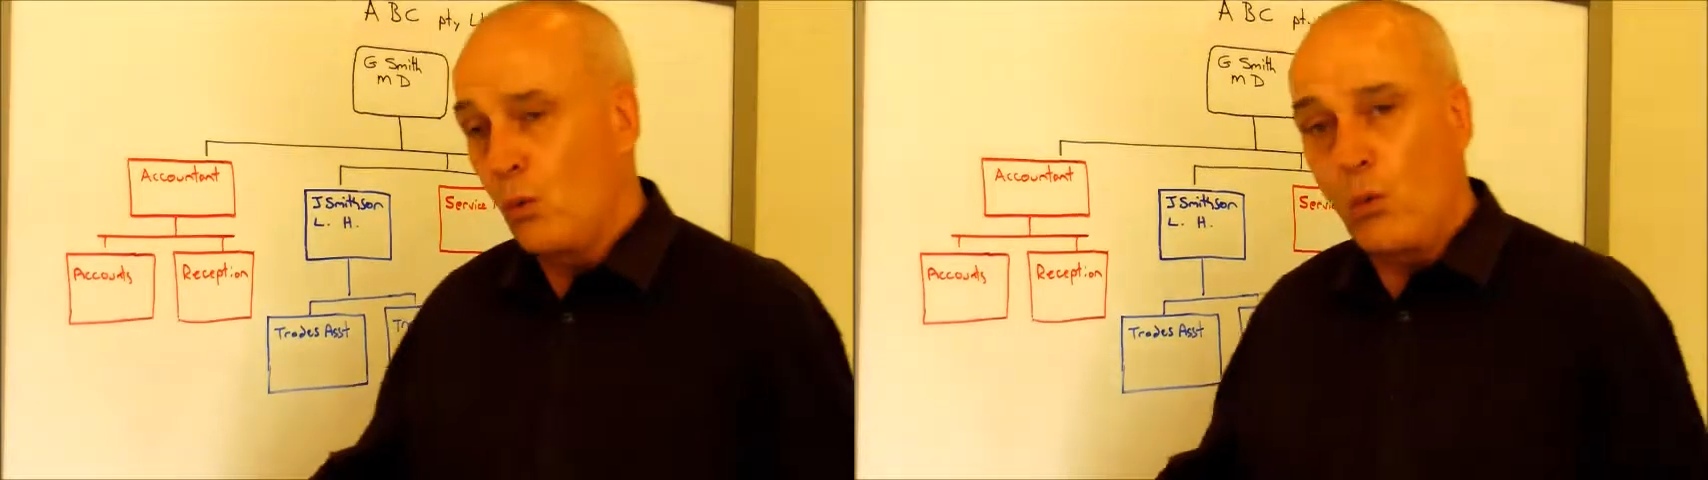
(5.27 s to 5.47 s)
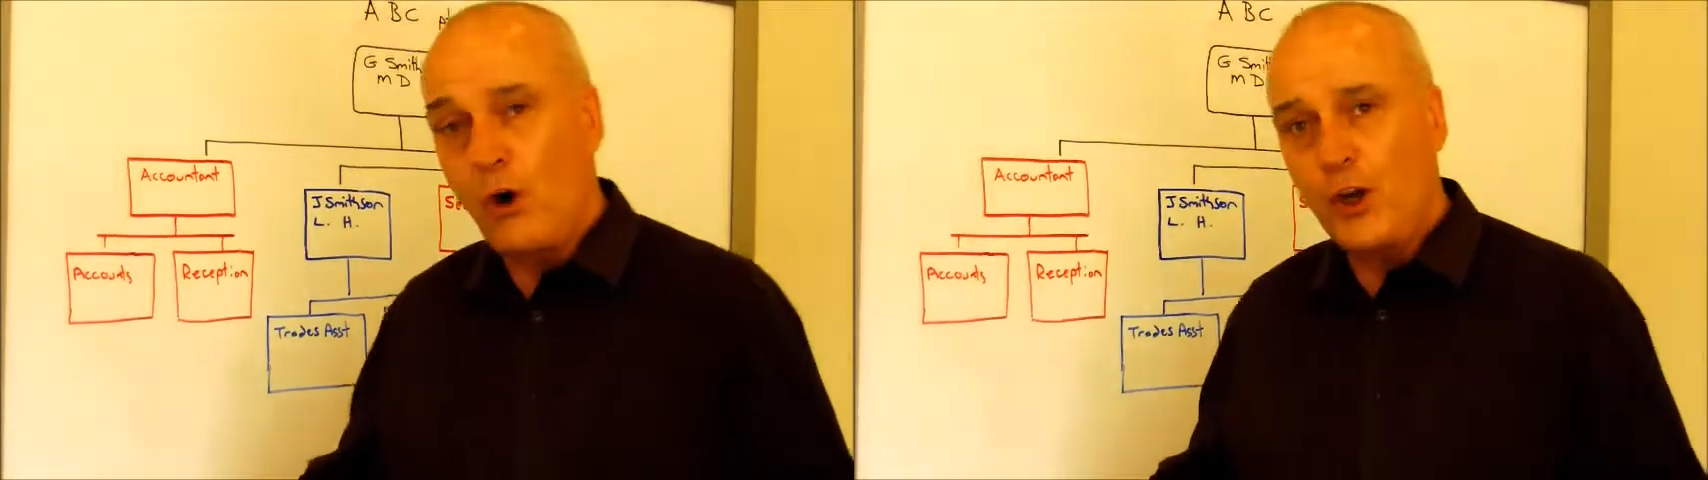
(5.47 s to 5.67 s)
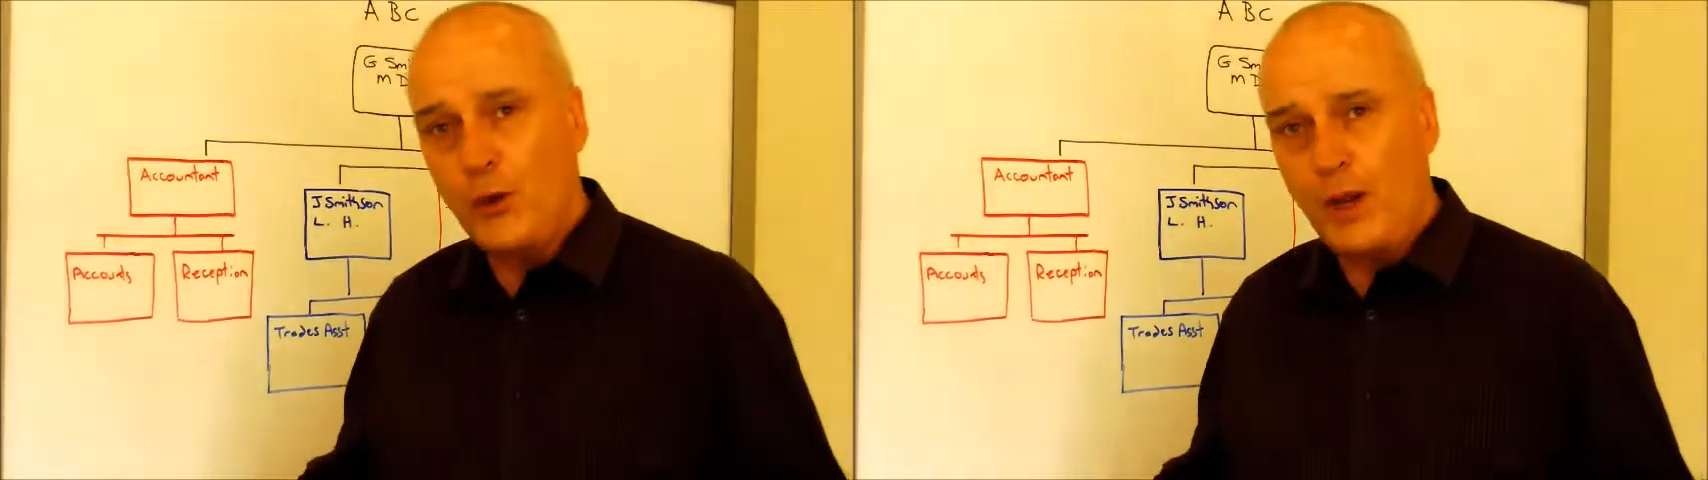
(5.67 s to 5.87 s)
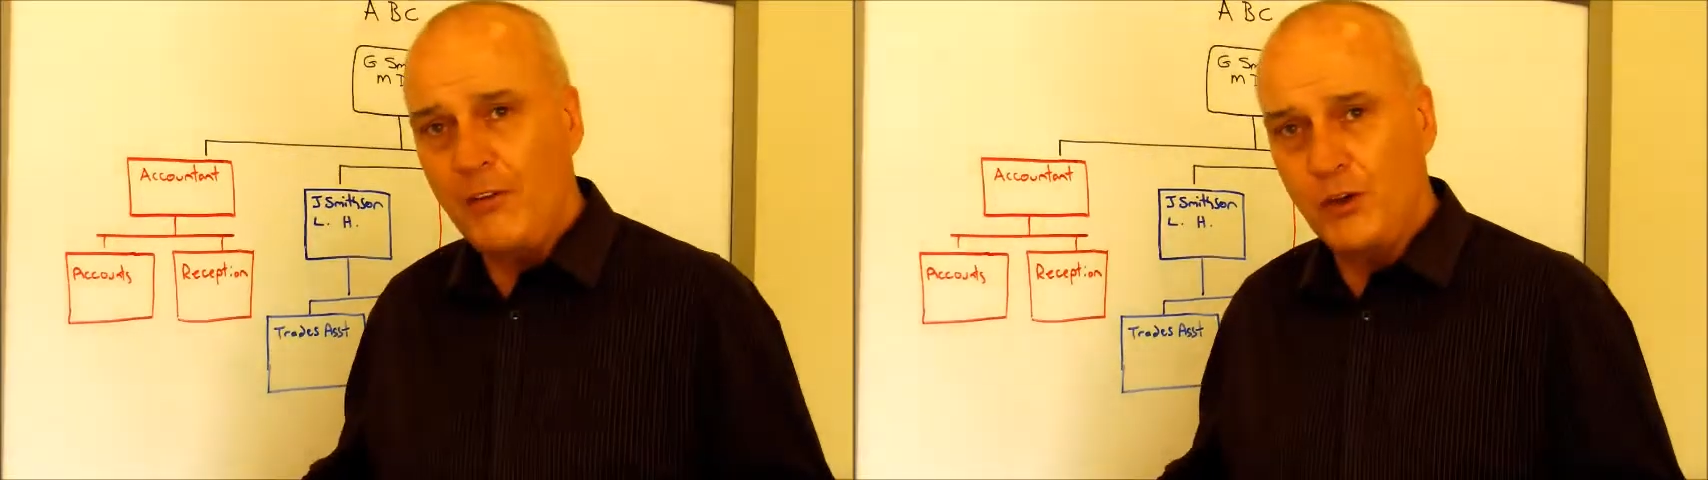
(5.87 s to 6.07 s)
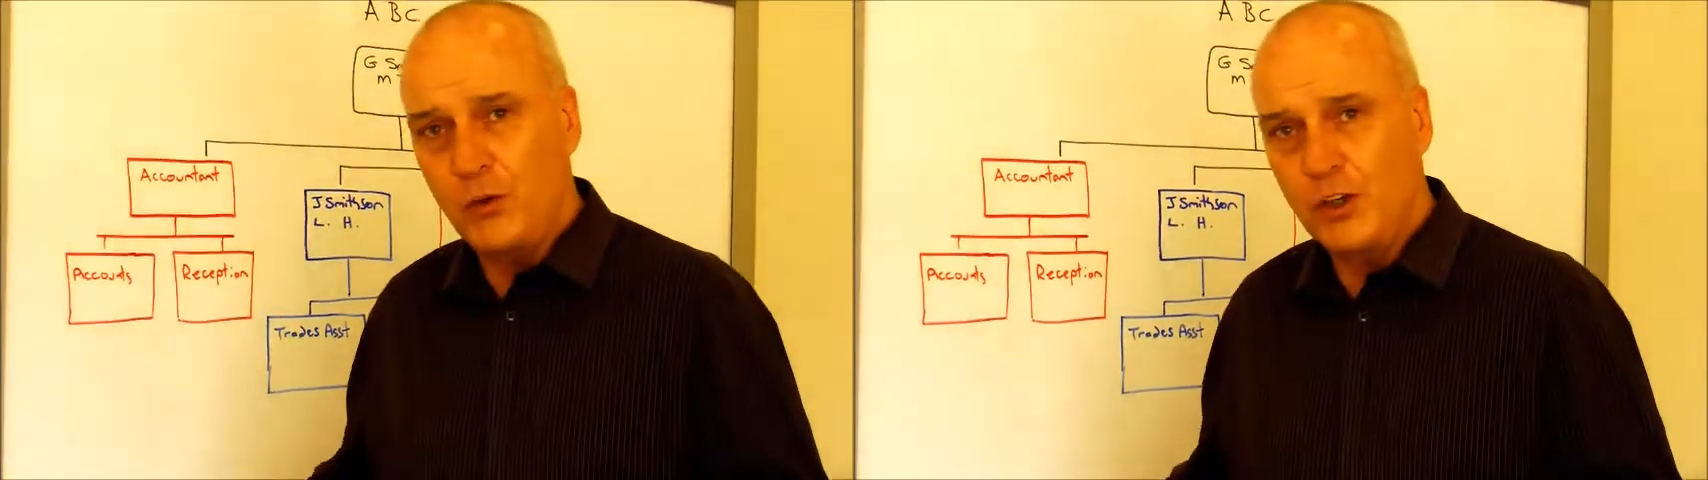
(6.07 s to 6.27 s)
Why do you
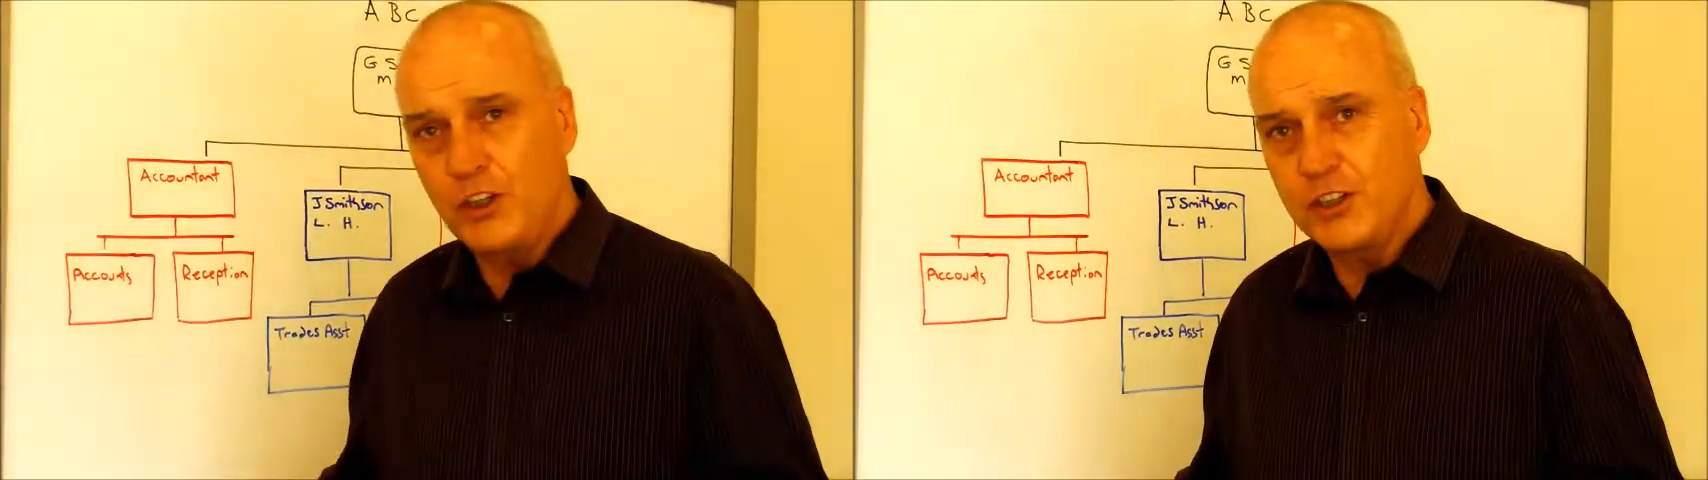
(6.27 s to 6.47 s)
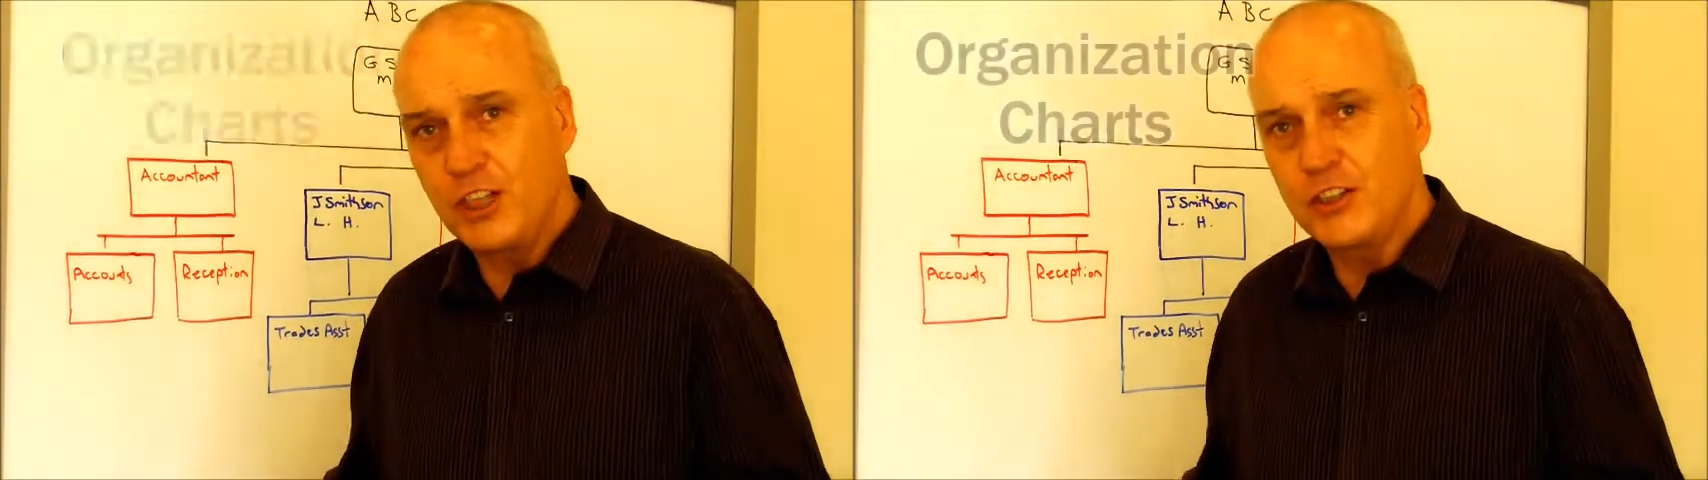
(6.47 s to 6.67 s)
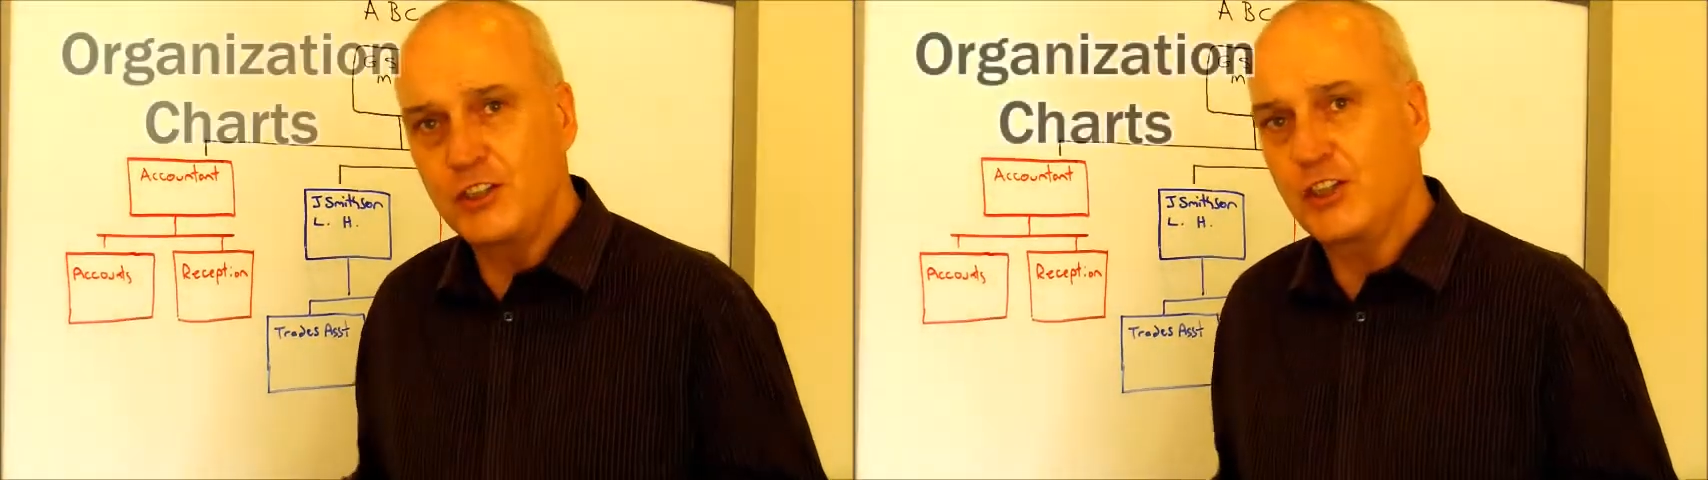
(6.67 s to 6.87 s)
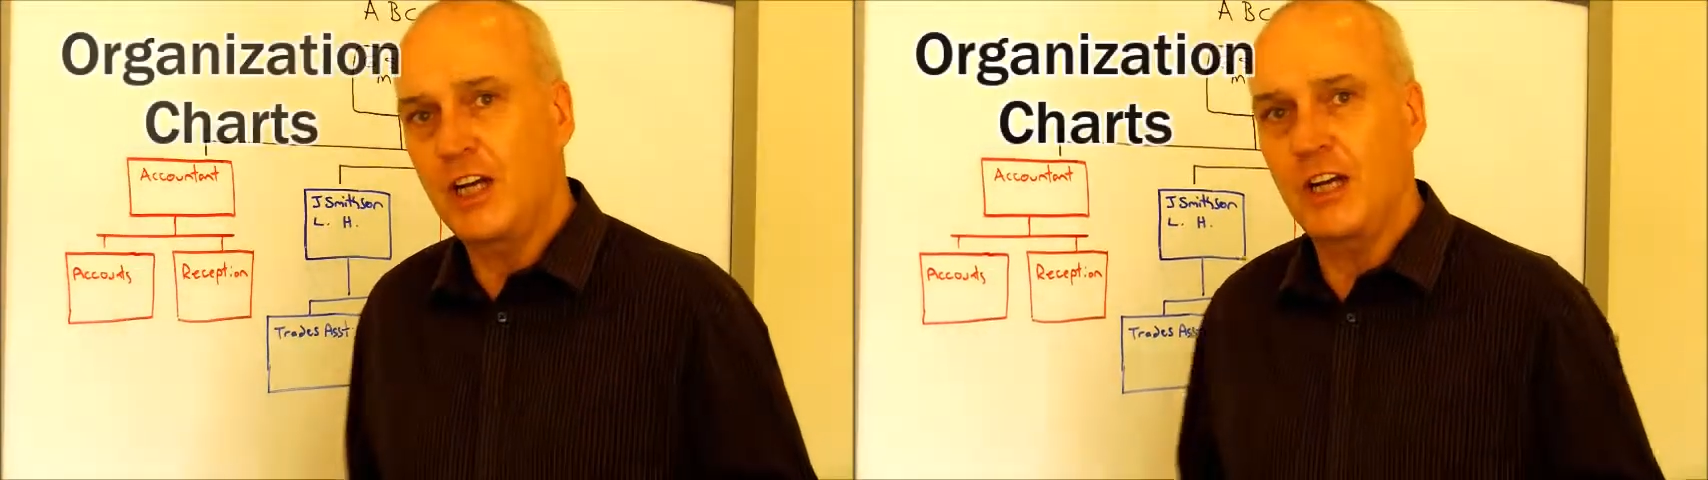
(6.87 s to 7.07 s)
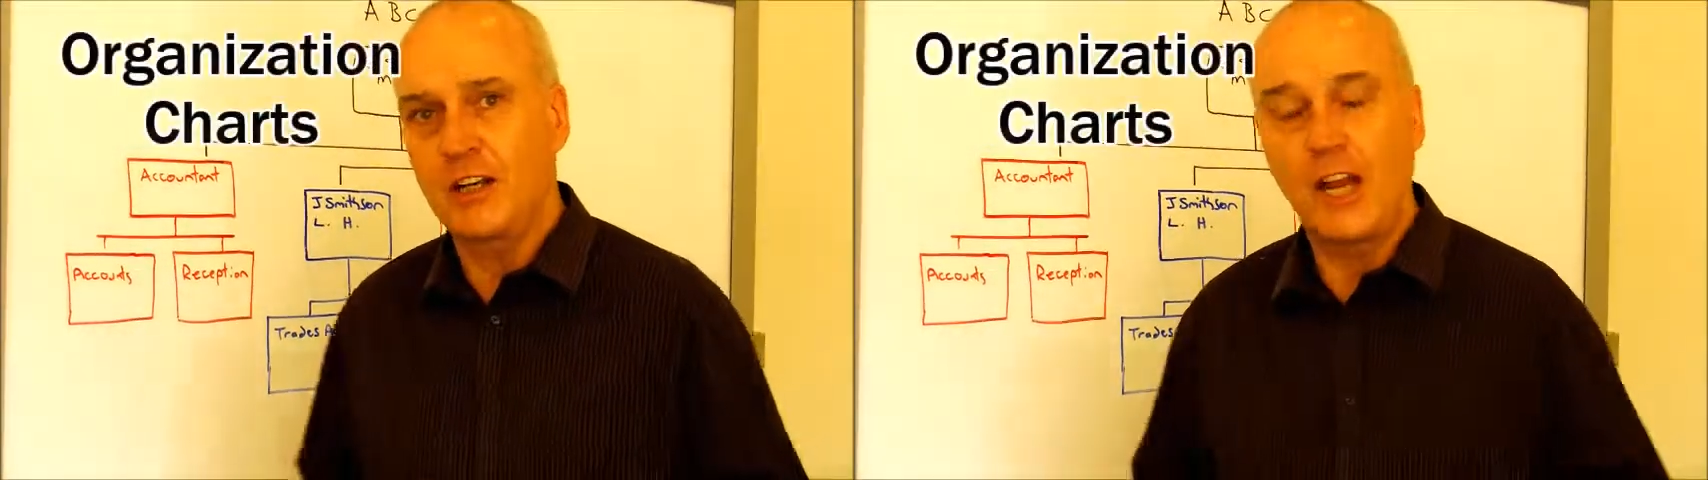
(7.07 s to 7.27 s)
have an organisation
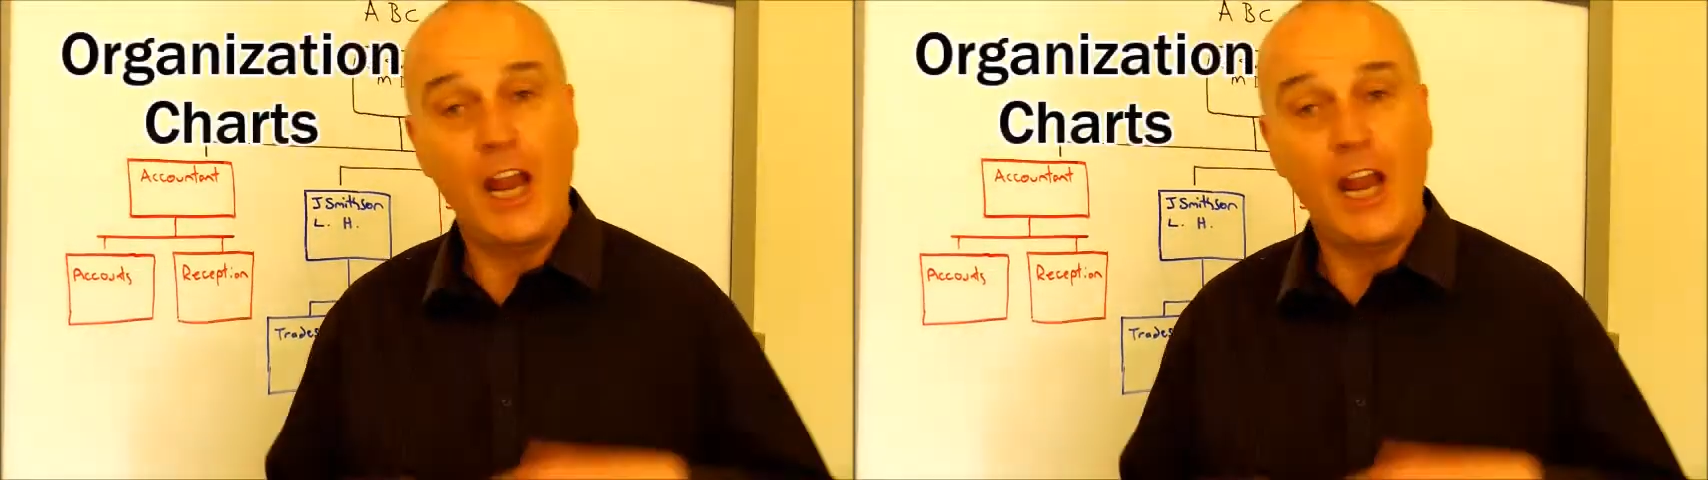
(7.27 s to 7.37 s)
chart?